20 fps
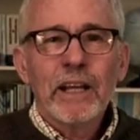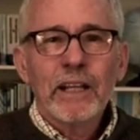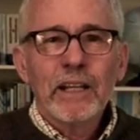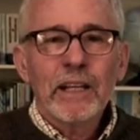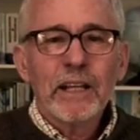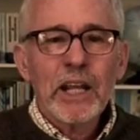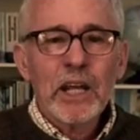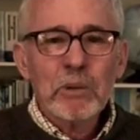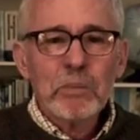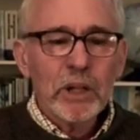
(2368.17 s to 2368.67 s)

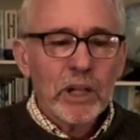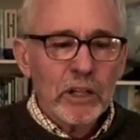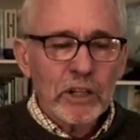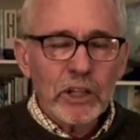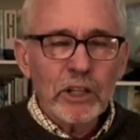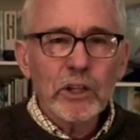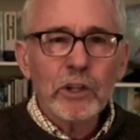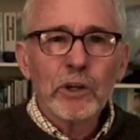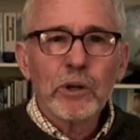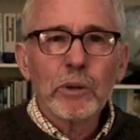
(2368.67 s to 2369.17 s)
Label
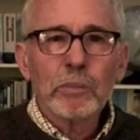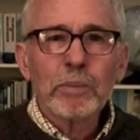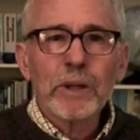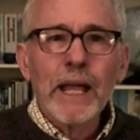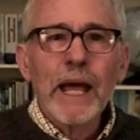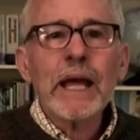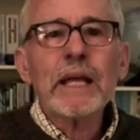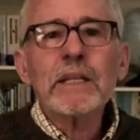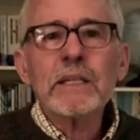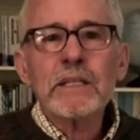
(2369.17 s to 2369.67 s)
your
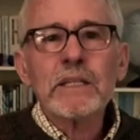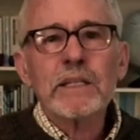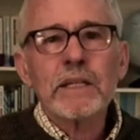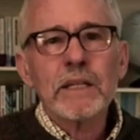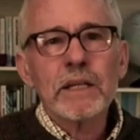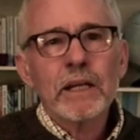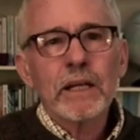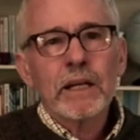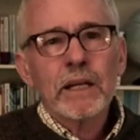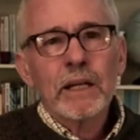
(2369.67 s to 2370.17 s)
plants,
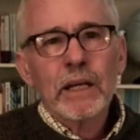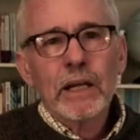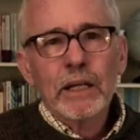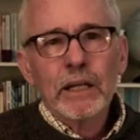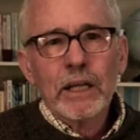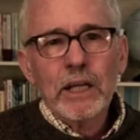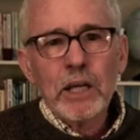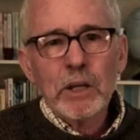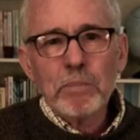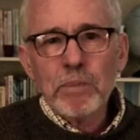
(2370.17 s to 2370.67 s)

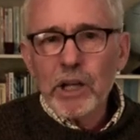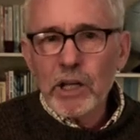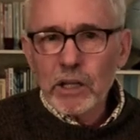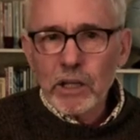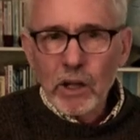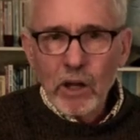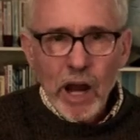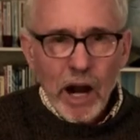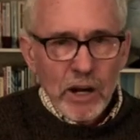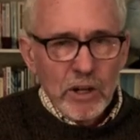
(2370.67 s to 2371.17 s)
keep a
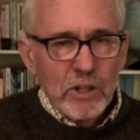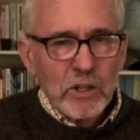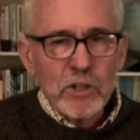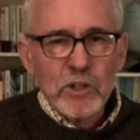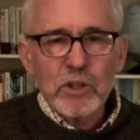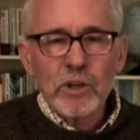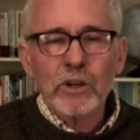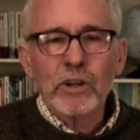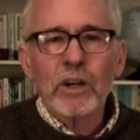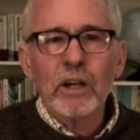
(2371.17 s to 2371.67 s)
garden
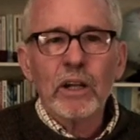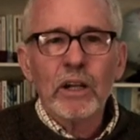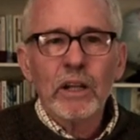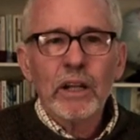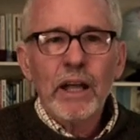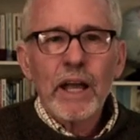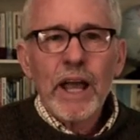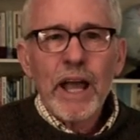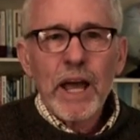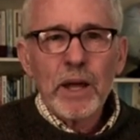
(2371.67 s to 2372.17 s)
journal,
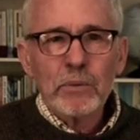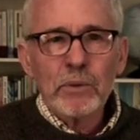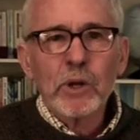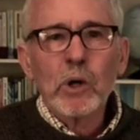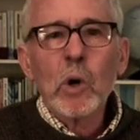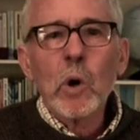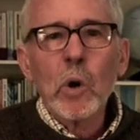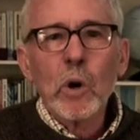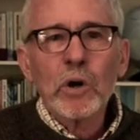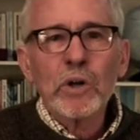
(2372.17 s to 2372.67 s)
and
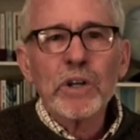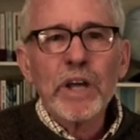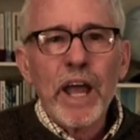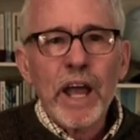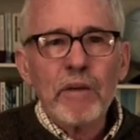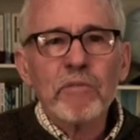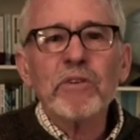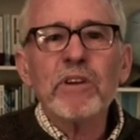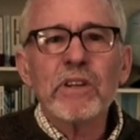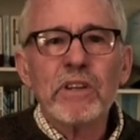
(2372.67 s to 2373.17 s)
record
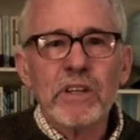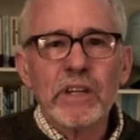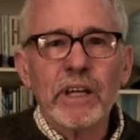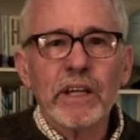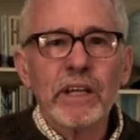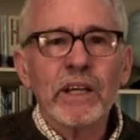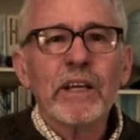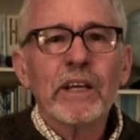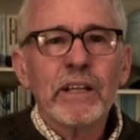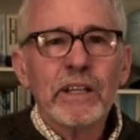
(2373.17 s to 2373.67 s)

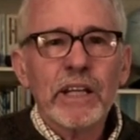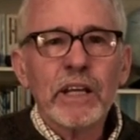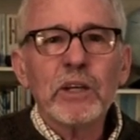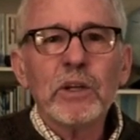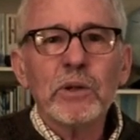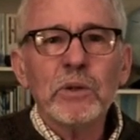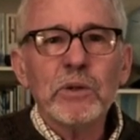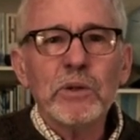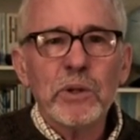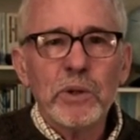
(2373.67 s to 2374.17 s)
everything that
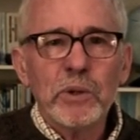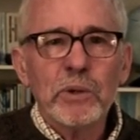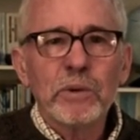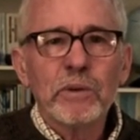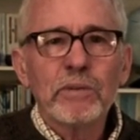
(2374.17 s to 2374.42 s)
you do.